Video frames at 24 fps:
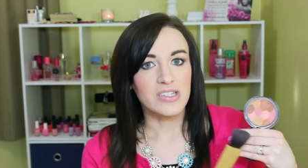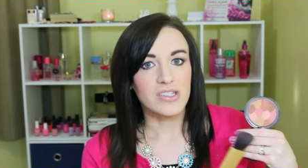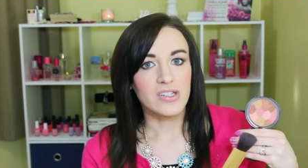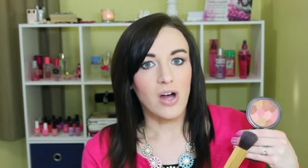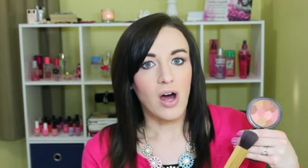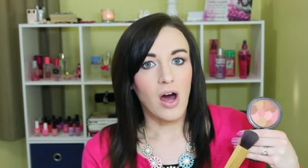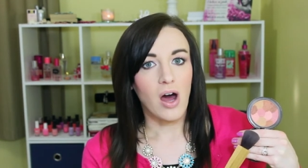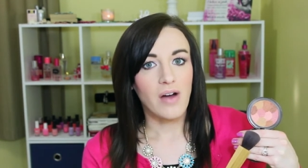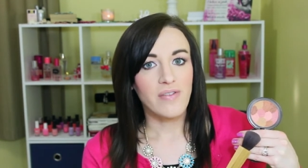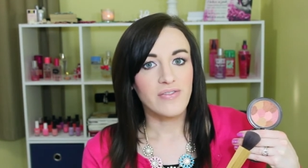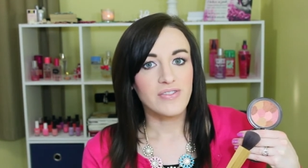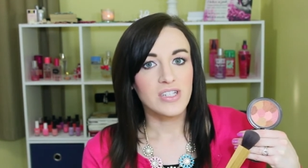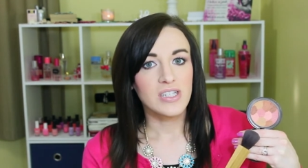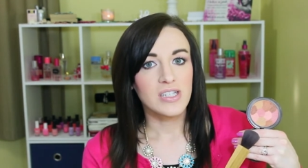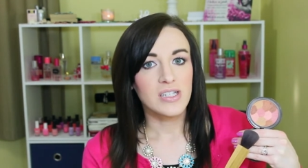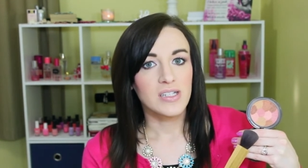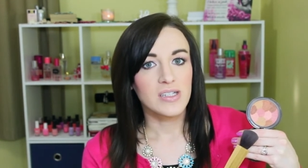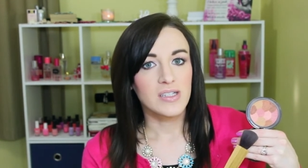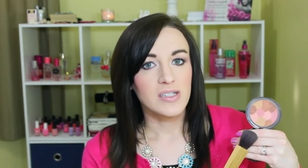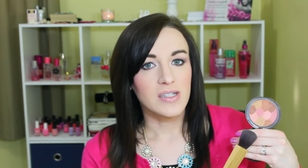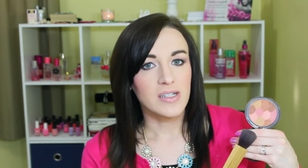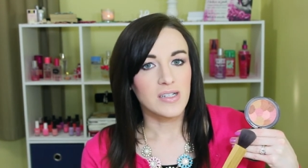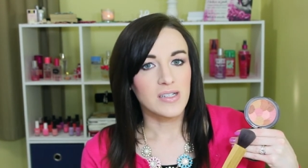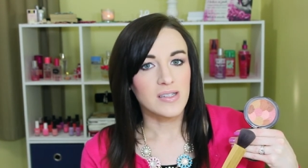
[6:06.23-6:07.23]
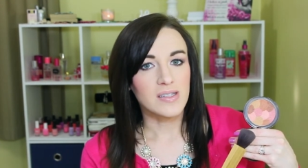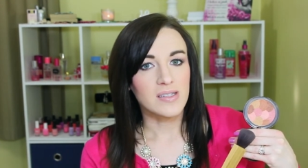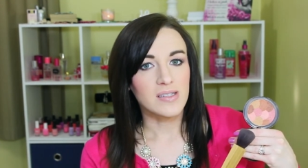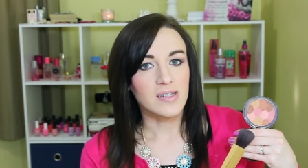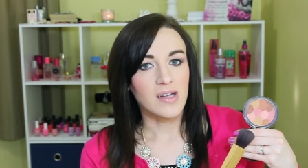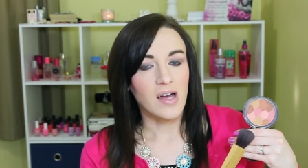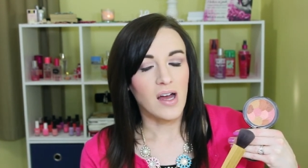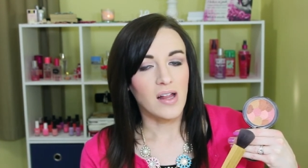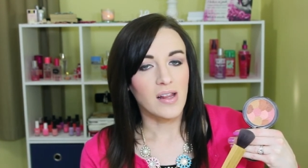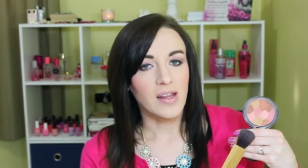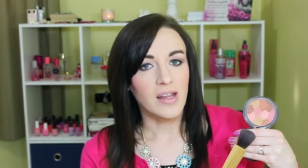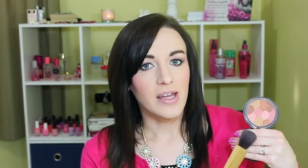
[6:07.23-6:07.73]
soft. It's
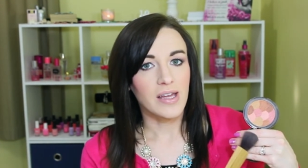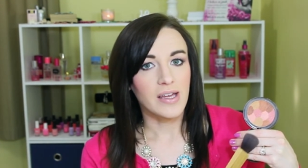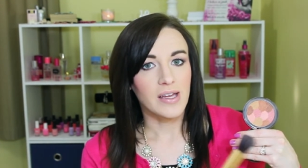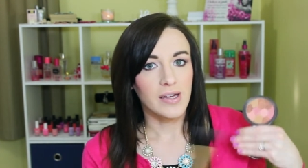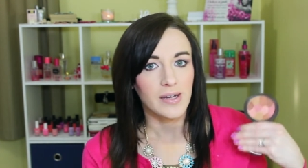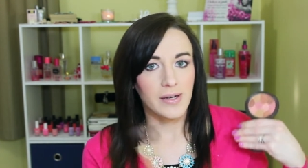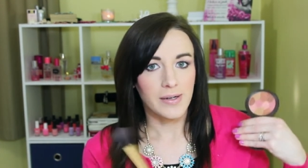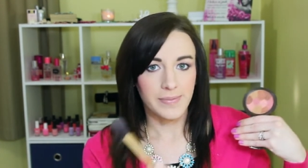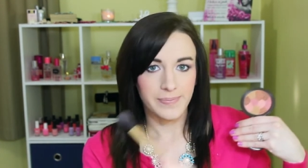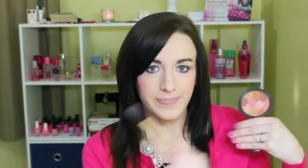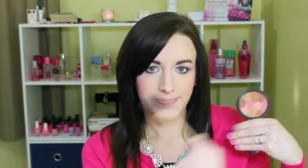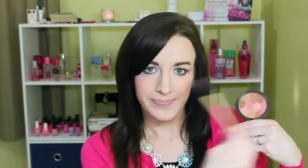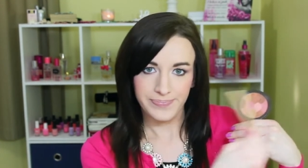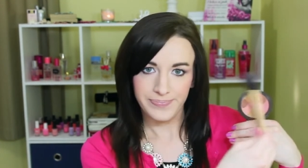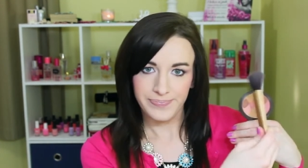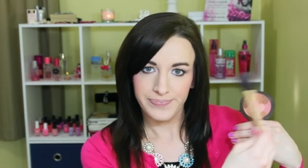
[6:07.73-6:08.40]
not like a